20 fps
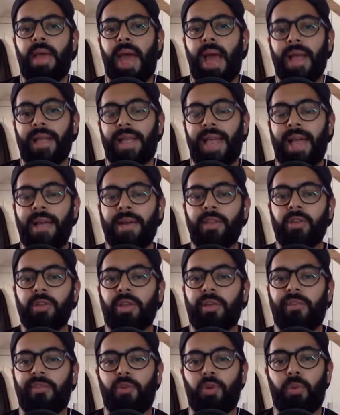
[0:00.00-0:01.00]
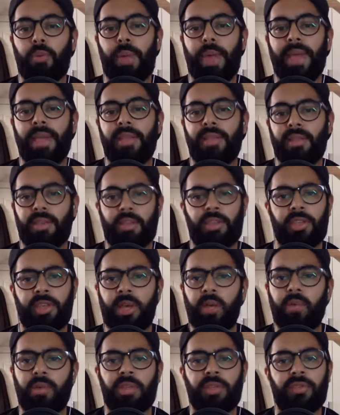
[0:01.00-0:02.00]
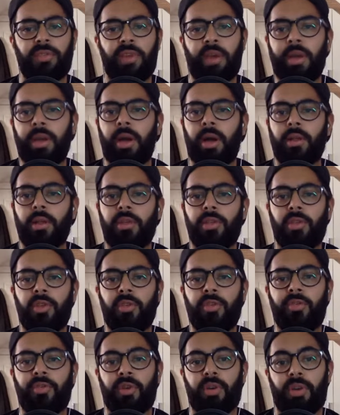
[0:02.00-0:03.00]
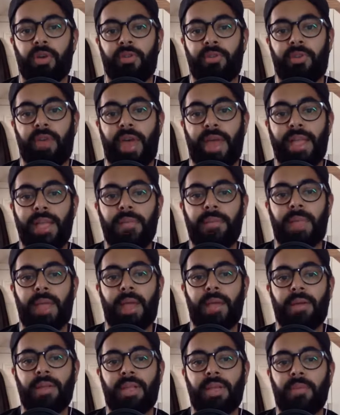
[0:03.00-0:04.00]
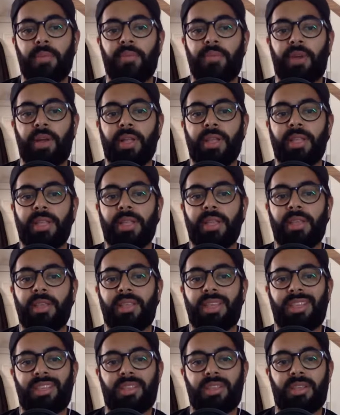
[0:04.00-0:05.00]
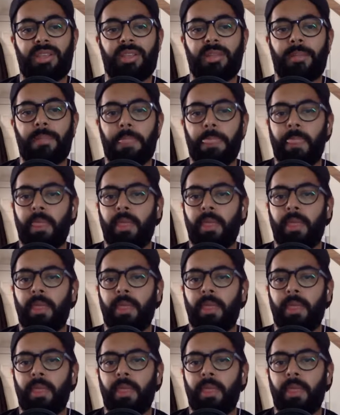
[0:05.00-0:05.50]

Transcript: and carried on at full pace, a skill which is very hard to do for any player, and he provided the assist. And